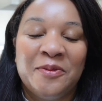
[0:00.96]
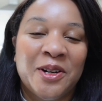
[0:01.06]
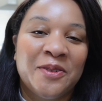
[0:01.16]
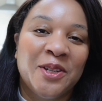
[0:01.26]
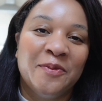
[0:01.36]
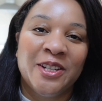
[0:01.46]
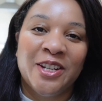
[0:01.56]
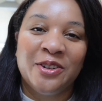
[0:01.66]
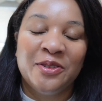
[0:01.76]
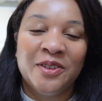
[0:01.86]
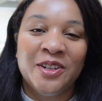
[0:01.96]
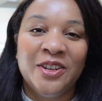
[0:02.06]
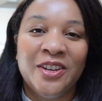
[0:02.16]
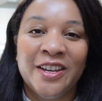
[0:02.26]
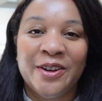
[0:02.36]
and welcome to my channel. If you're
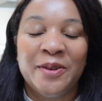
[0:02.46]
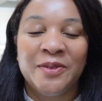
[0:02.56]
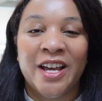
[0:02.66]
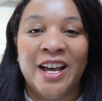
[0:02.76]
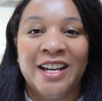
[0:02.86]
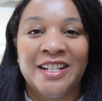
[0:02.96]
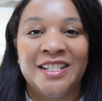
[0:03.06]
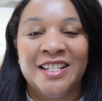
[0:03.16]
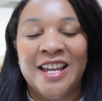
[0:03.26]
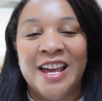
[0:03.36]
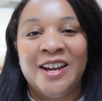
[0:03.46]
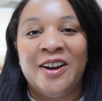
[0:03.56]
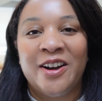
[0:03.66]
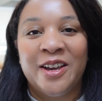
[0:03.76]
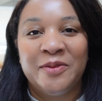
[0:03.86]
new here, I'm Jihan and today
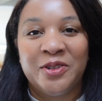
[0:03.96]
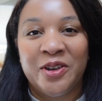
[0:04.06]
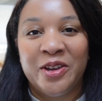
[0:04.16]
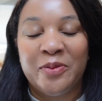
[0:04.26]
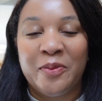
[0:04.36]
I am doing